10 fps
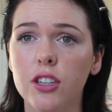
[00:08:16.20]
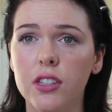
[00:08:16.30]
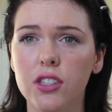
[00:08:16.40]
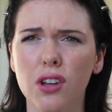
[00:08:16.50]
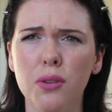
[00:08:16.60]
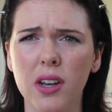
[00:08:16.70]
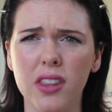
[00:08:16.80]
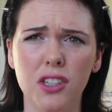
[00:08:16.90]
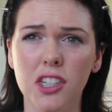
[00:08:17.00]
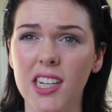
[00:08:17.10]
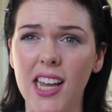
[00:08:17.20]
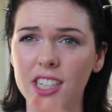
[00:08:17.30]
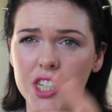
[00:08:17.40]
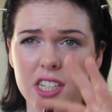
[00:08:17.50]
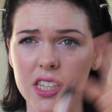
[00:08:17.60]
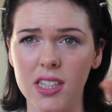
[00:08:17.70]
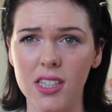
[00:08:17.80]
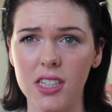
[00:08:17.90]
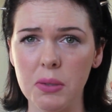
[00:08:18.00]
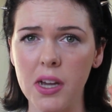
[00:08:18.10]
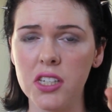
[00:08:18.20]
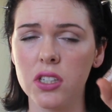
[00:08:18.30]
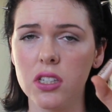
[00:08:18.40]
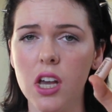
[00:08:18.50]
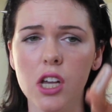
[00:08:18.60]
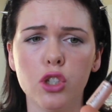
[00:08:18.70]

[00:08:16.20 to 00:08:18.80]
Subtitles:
there's no way that you can actually get these anyways.